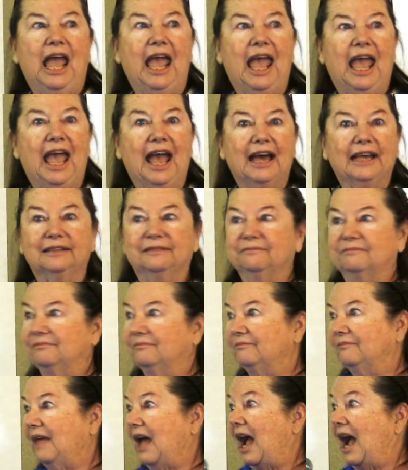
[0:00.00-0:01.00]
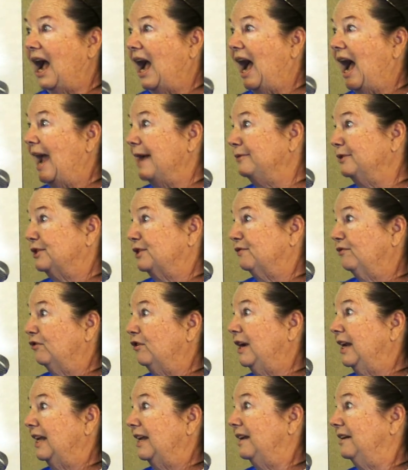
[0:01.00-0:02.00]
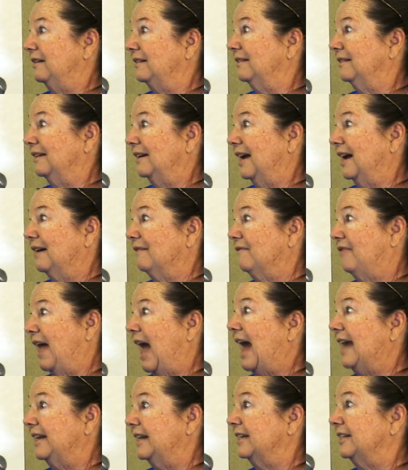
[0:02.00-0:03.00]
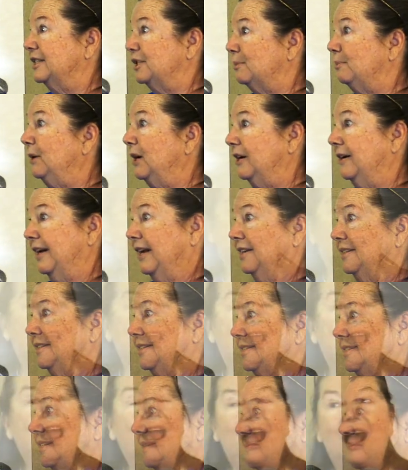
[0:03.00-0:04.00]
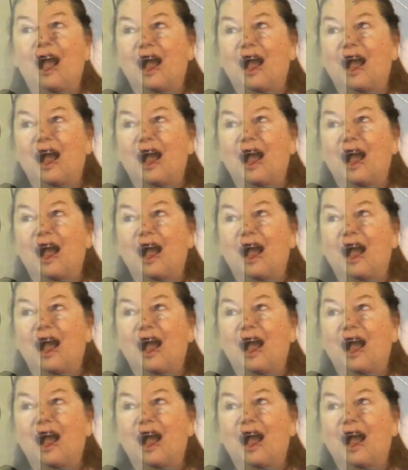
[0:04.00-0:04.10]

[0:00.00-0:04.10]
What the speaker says: And I was free of that experience.